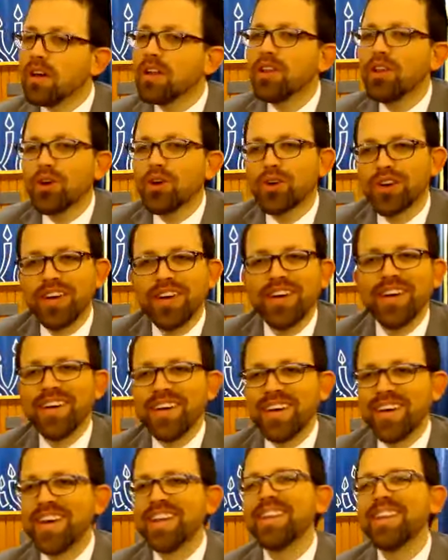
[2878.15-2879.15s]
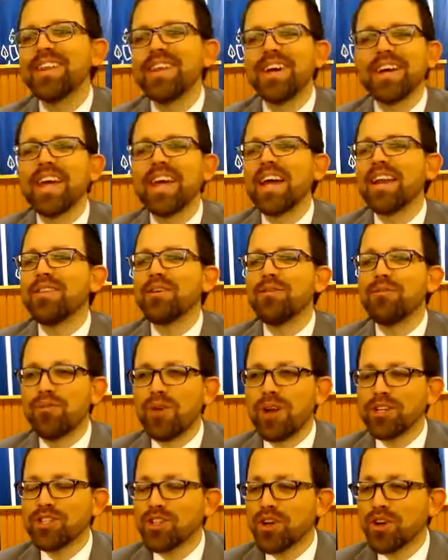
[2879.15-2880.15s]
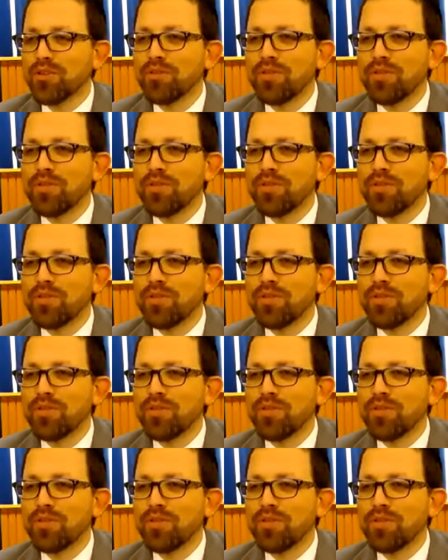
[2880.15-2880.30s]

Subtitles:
Look, again, the French are